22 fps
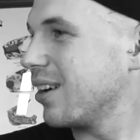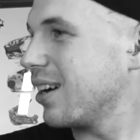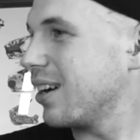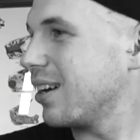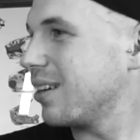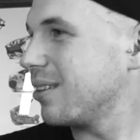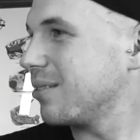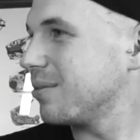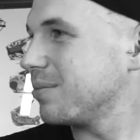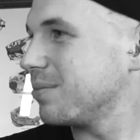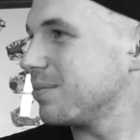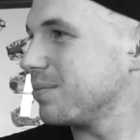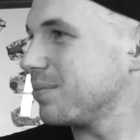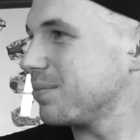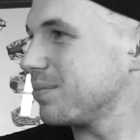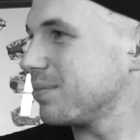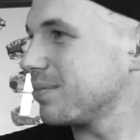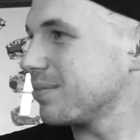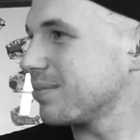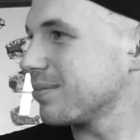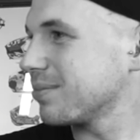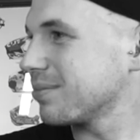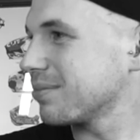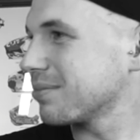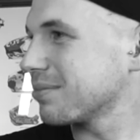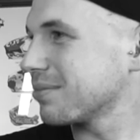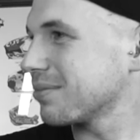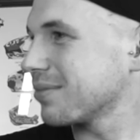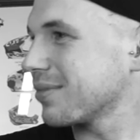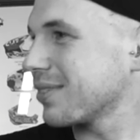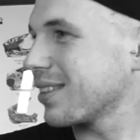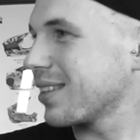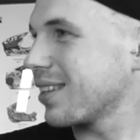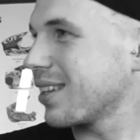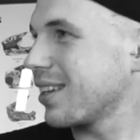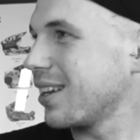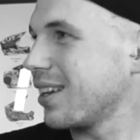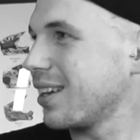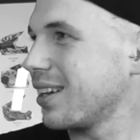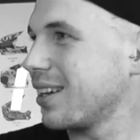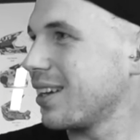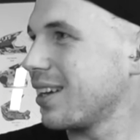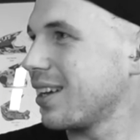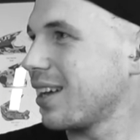
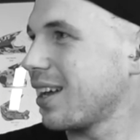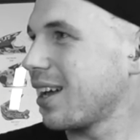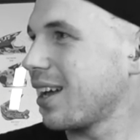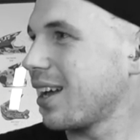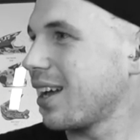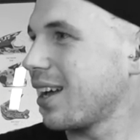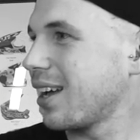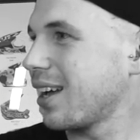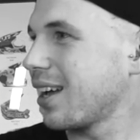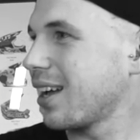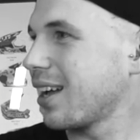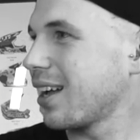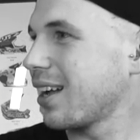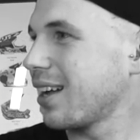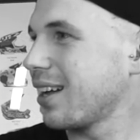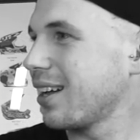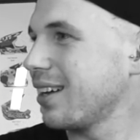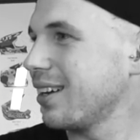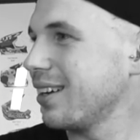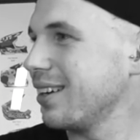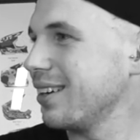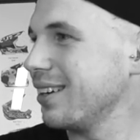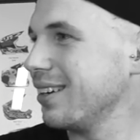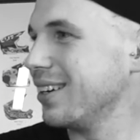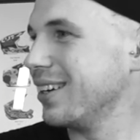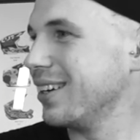(not speaking)